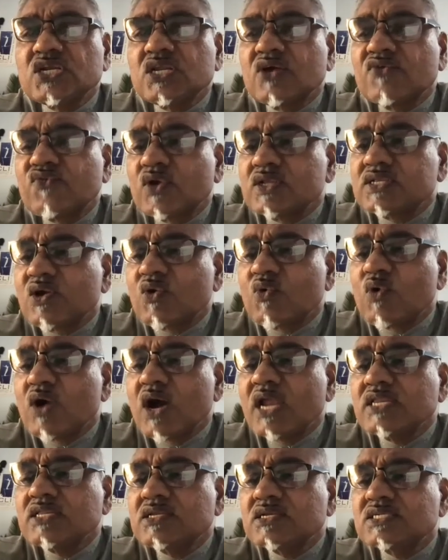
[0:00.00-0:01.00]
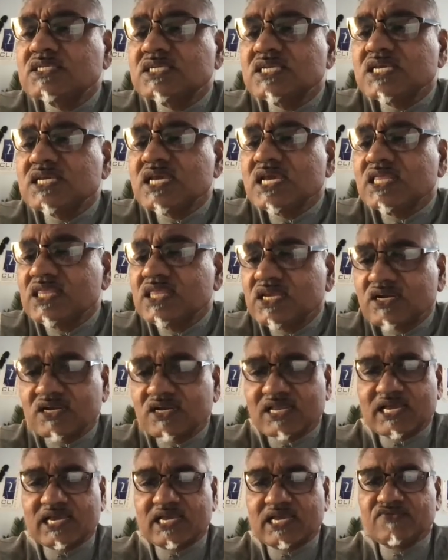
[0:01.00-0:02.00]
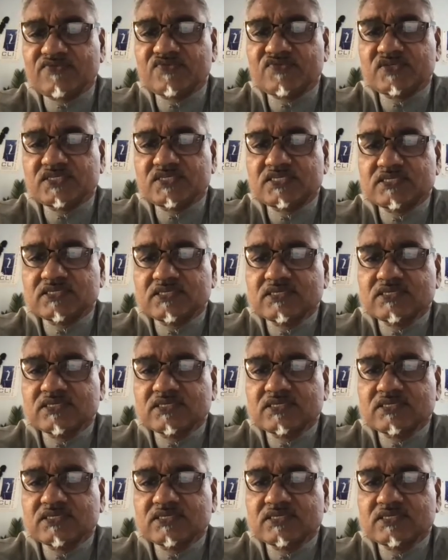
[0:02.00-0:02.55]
of what I want to see in their lives